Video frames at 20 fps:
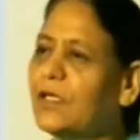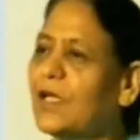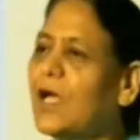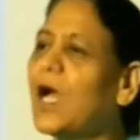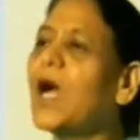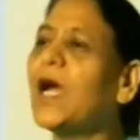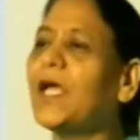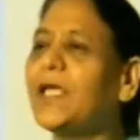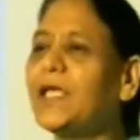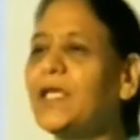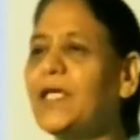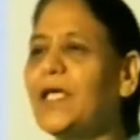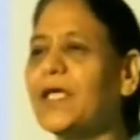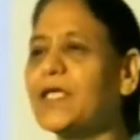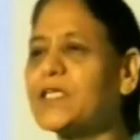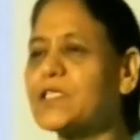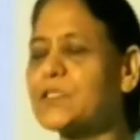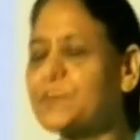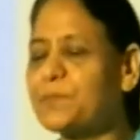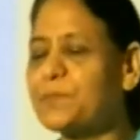I
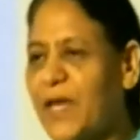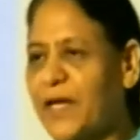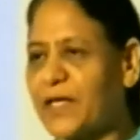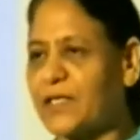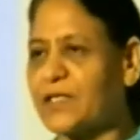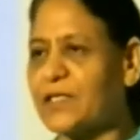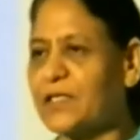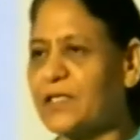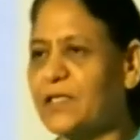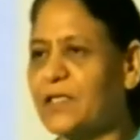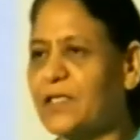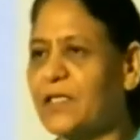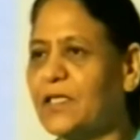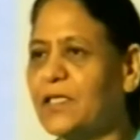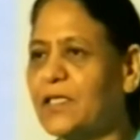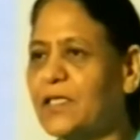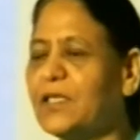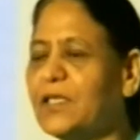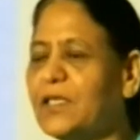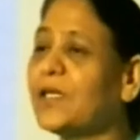expect
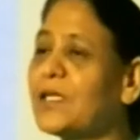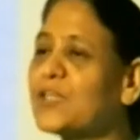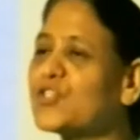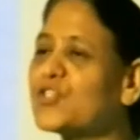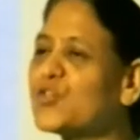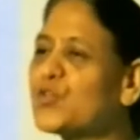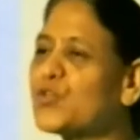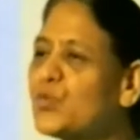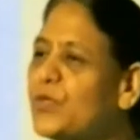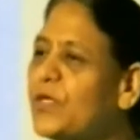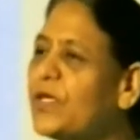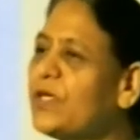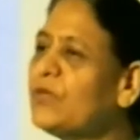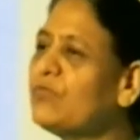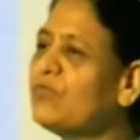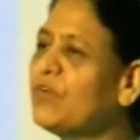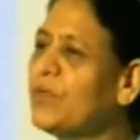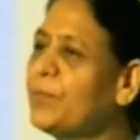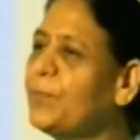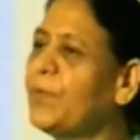that a student
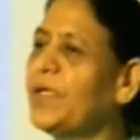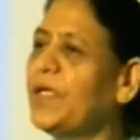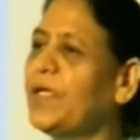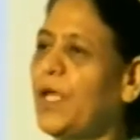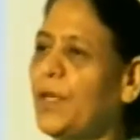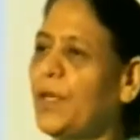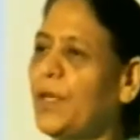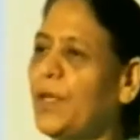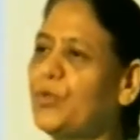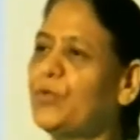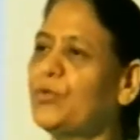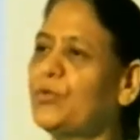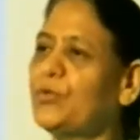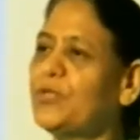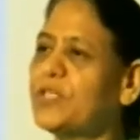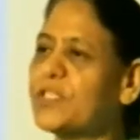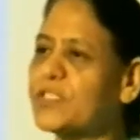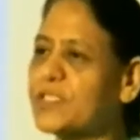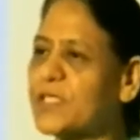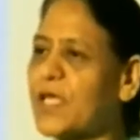will be able to
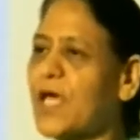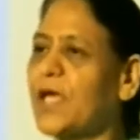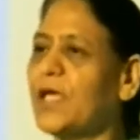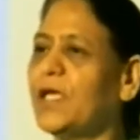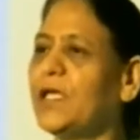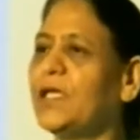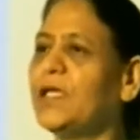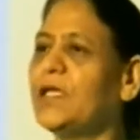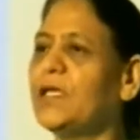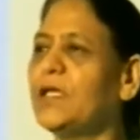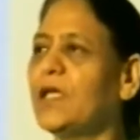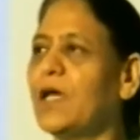design